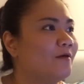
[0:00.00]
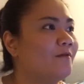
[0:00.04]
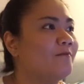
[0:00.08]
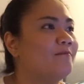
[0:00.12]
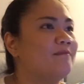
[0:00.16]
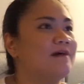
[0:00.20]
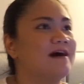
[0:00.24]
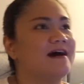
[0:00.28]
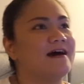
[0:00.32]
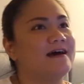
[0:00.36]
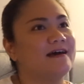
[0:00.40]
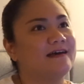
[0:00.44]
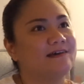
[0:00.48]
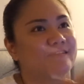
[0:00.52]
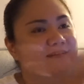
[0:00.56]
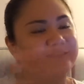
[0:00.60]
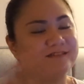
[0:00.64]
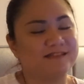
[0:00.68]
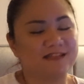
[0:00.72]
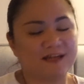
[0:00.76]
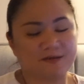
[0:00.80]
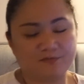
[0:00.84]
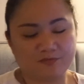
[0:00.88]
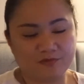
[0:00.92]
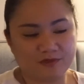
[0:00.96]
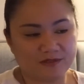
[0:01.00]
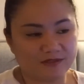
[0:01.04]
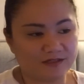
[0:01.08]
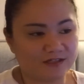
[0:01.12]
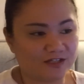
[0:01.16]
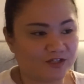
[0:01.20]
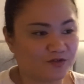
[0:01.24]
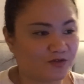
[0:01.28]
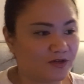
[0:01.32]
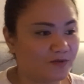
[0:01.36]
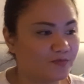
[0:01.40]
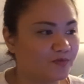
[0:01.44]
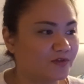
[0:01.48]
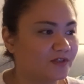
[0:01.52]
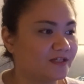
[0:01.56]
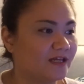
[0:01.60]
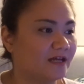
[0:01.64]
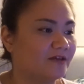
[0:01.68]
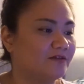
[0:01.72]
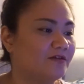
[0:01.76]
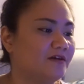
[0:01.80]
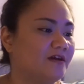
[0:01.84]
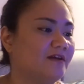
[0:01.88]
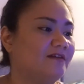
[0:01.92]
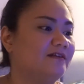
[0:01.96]
buy a separate screen
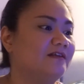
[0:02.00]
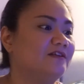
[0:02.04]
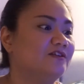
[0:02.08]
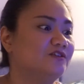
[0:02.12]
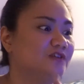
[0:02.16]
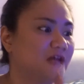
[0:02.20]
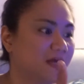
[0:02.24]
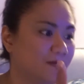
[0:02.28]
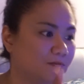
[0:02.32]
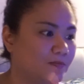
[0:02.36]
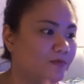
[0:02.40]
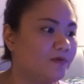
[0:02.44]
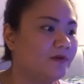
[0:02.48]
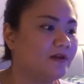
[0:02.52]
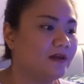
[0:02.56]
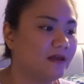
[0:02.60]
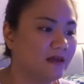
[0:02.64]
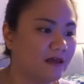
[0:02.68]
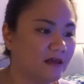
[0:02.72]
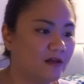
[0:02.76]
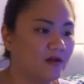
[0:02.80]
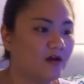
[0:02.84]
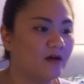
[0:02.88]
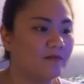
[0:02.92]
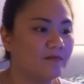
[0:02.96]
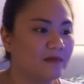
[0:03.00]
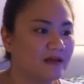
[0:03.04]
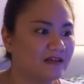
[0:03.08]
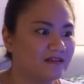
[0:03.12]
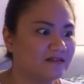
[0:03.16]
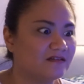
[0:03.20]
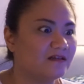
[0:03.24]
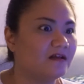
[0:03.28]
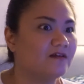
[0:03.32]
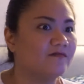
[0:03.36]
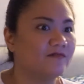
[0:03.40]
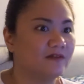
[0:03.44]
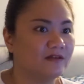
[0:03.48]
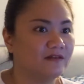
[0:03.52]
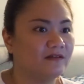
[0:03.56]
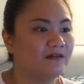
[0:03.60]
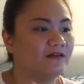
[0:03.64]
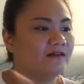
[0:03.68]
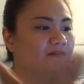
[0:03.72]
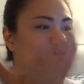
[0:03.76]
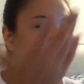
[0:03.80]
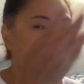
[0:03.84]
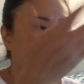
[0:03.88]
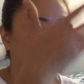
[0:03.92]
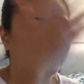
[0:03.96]
protector and then try putting it on myself, and
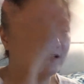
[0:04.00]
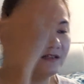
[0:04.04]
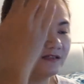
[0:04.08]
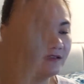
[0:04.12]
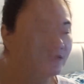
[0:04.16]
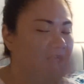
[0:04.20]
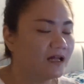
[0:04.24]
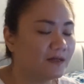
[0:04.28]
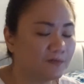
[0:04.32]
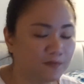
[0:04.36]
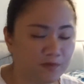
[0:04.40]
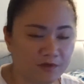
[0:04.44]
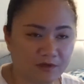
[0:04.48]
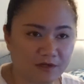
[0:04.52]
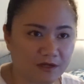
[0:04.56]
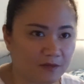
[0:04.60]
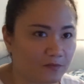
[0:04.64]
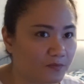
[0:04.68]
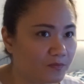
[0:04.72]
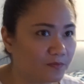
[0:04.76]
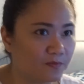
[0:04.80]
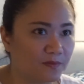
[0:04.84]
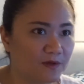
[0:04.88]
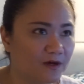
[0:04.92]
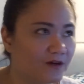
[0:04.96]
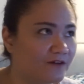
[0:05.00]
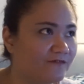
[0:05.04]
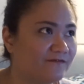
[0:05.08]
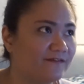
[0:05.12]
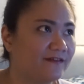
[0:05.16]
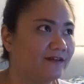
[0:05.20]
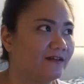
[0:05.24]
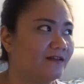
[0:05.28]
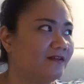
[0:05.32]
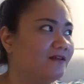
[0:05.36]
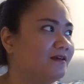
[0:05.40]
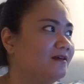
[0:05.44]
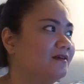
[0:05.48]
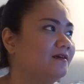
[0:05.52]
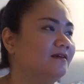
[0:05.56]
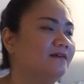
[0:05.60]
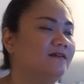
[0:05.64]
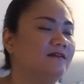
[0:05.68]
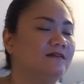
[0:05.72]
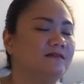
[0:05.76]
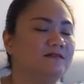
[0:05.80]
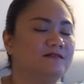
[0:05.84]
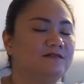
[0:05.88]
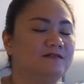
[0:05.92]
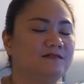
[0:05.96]
then it's not put on
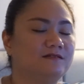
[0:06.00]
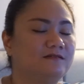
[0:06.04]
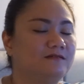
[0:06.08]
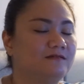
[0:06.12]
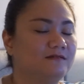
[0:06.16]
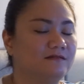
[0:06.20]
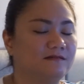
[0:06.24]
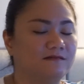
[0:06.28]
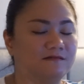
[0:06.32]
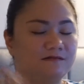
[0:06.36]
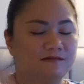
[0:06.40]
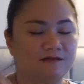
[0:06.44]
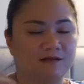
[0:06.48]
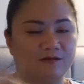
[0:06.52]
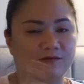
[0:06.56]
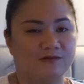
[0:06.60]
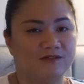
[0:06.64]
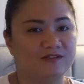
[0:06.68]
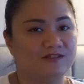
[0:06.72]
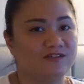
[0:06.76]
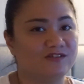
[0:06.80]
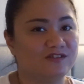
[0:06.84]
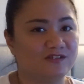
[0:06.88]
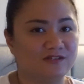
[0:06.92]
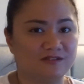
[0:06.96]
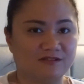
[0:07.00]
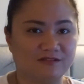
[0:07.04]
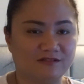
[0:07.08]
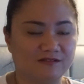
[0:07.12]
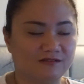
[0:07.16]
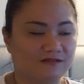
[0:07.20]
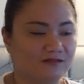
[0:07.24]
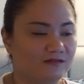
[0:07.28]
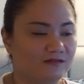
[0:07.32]
perfectly, so it's just